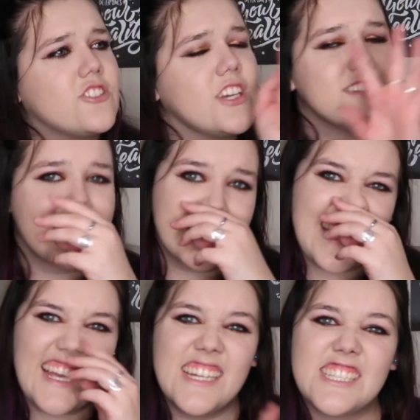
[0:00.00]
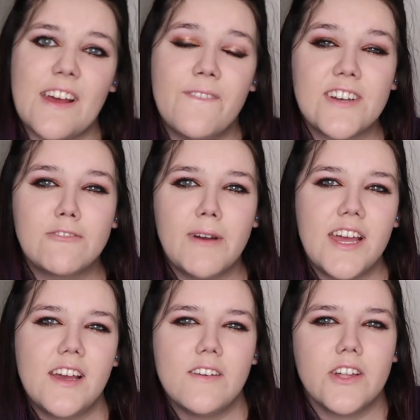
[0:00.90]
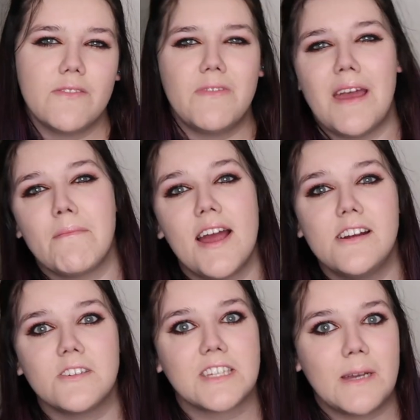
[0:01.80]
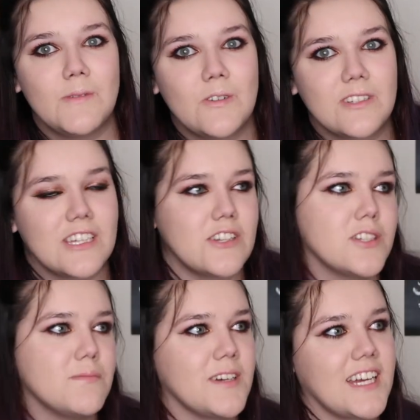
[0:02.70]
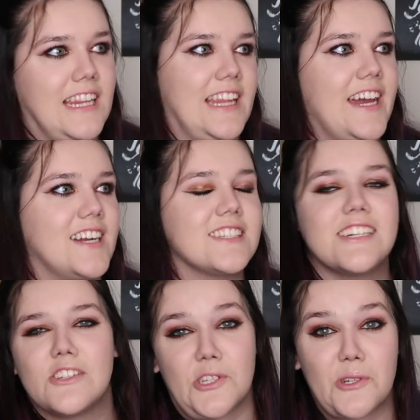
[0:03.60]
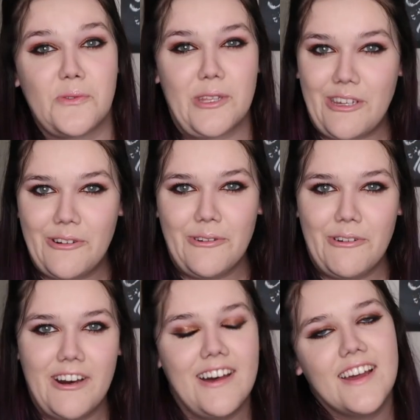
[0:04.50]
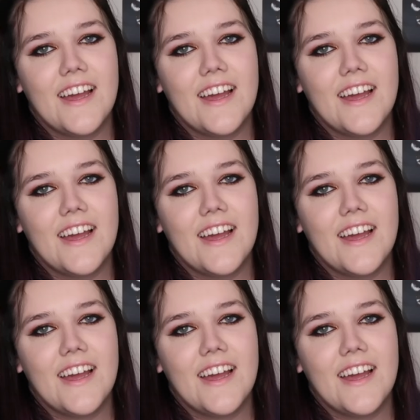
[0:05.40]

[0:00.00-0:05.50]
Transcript: she has like scientific way that vampires came to exist from like Atlantis, and it's like really cool,